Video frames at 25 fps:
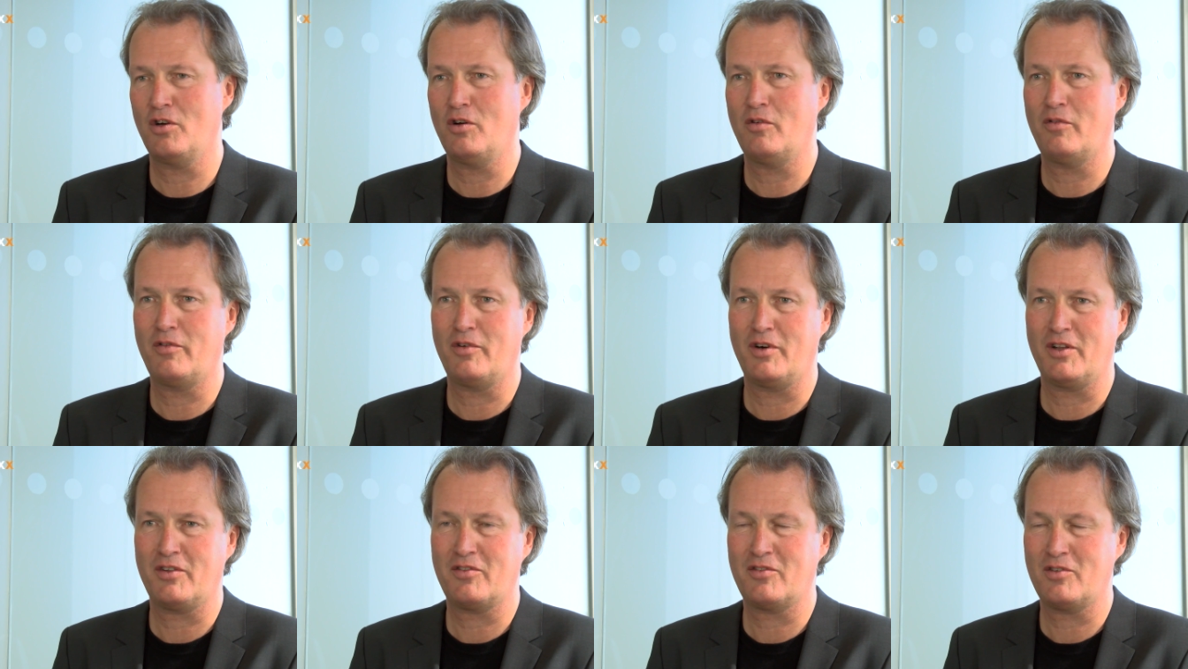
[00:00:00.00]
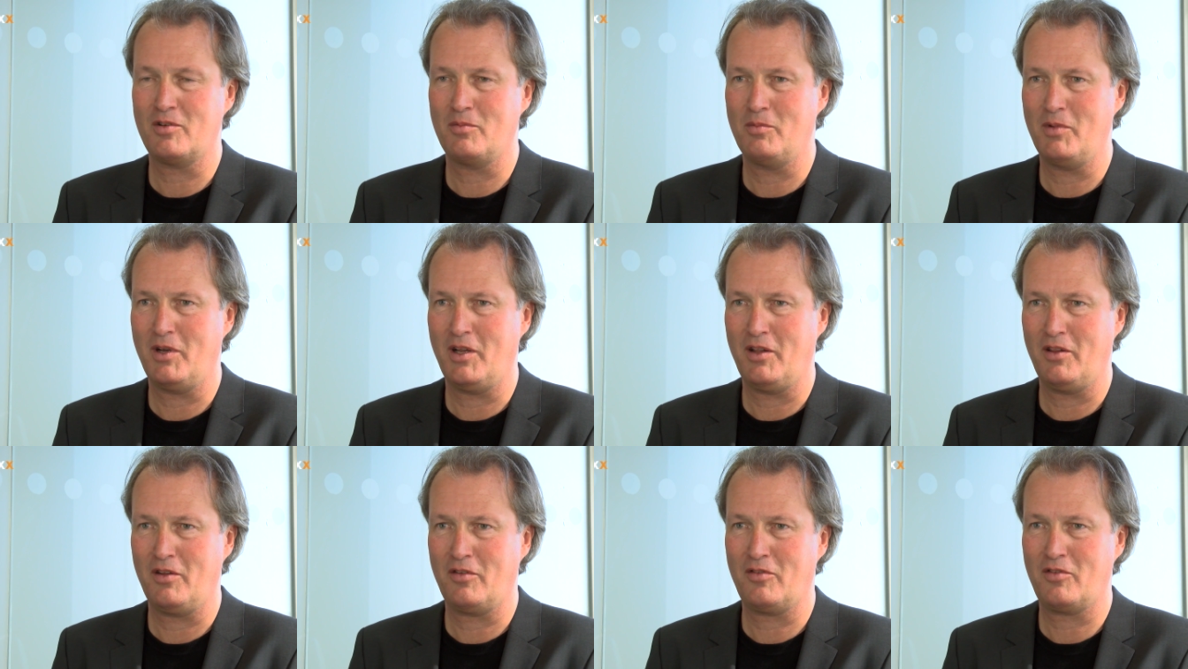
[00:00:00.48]

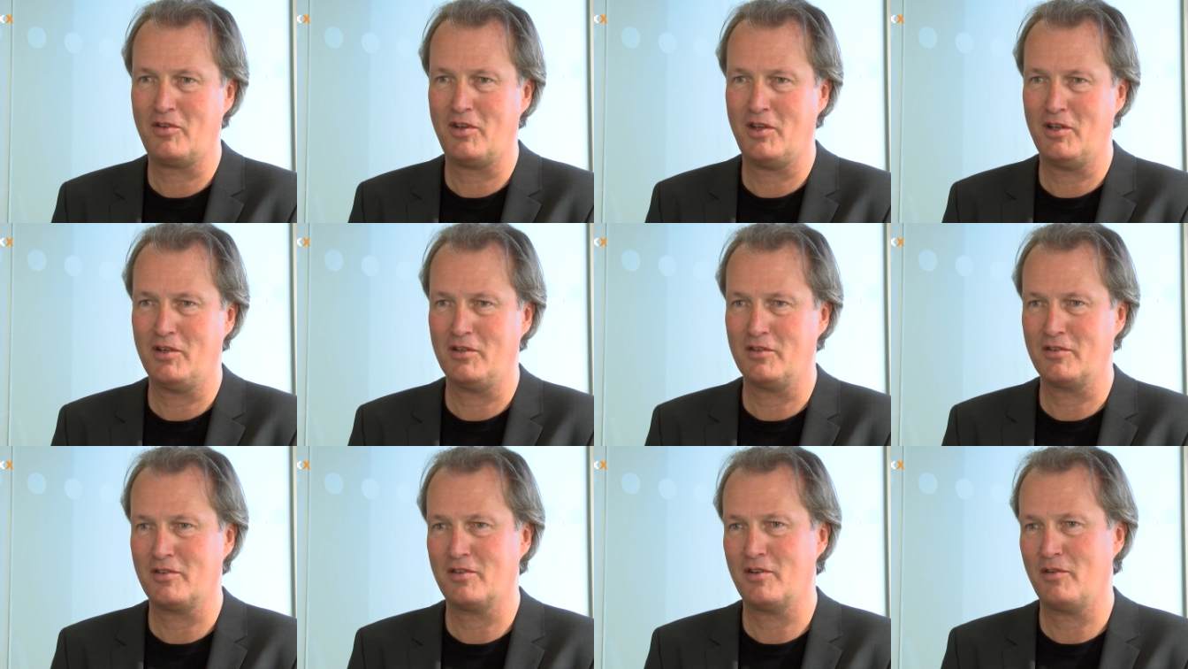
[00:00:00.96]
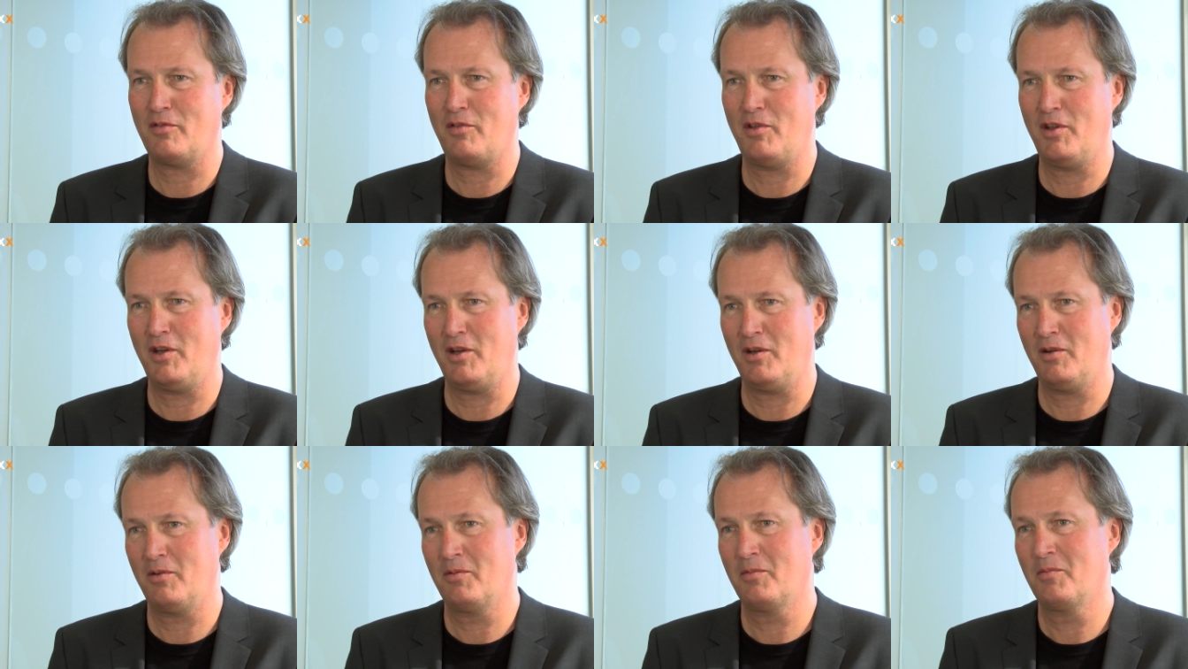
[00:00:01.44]
overestimate the skills of
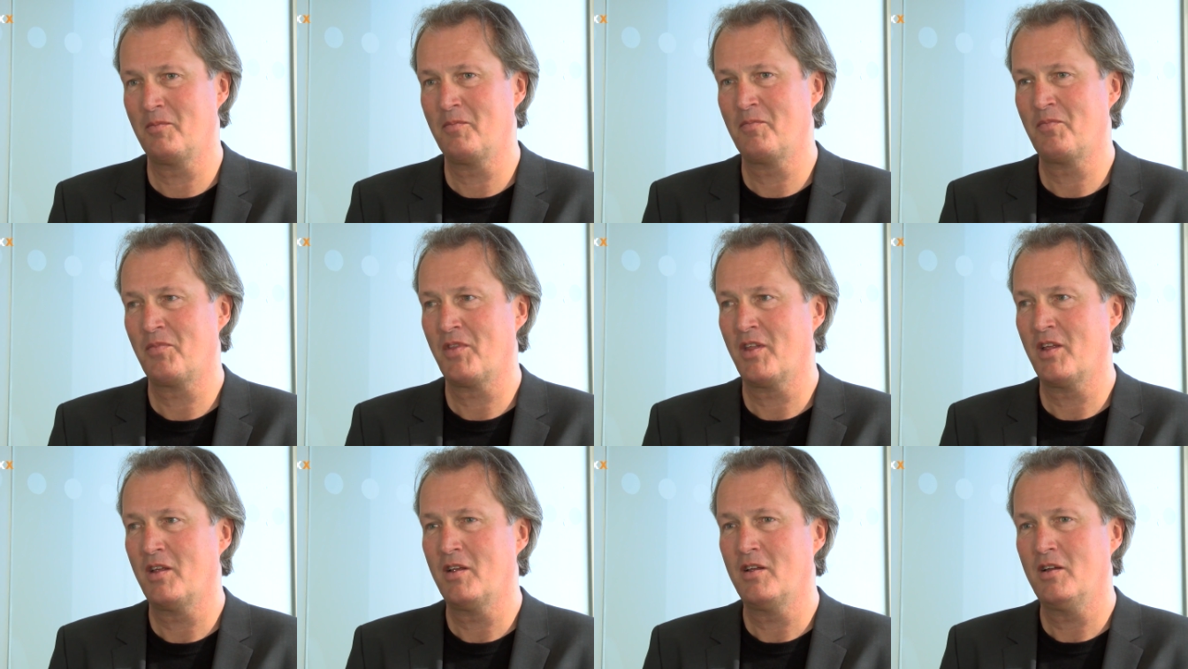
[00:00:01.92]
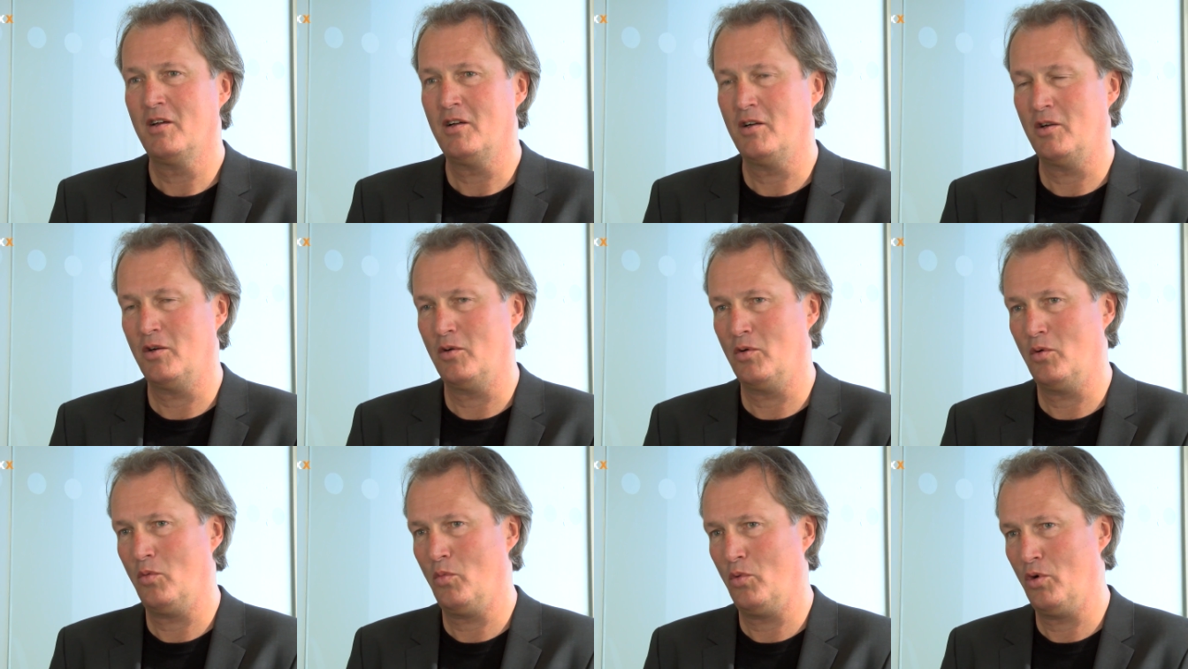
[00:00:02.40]
their
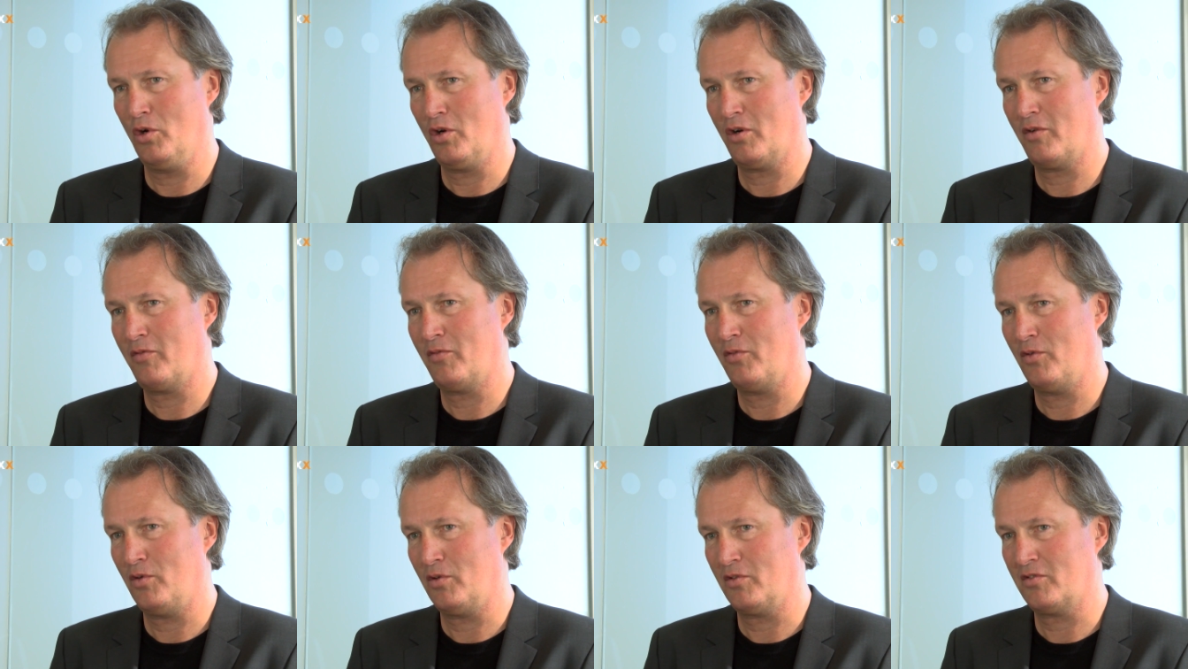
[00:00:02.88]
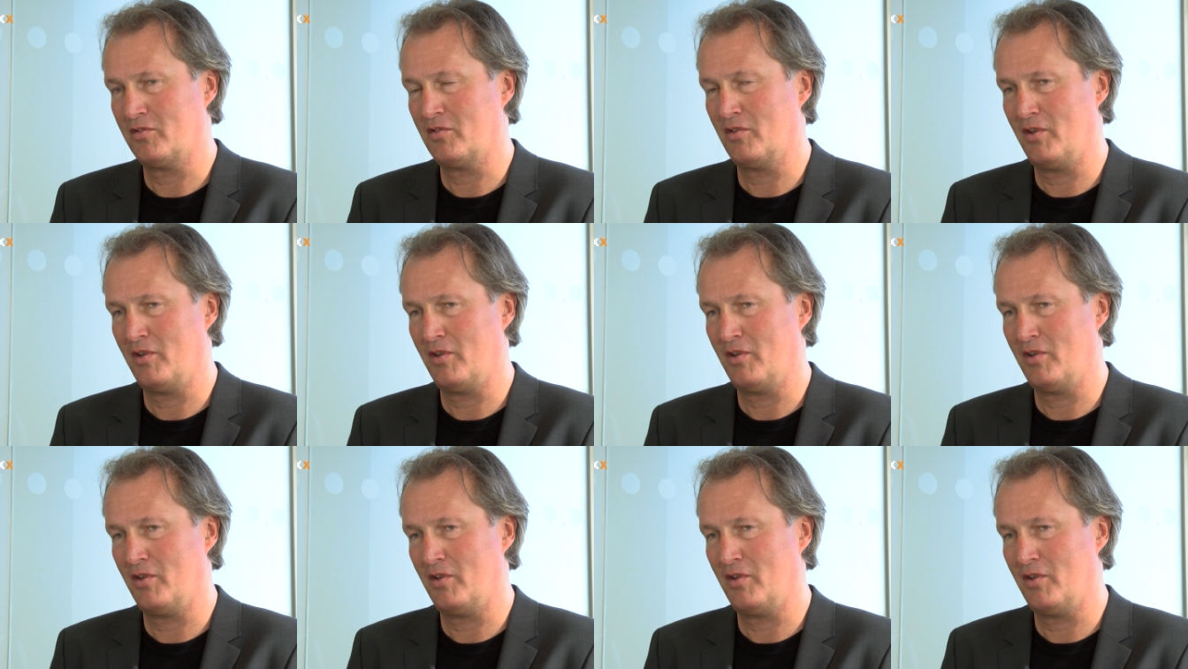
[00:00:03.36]
workforce.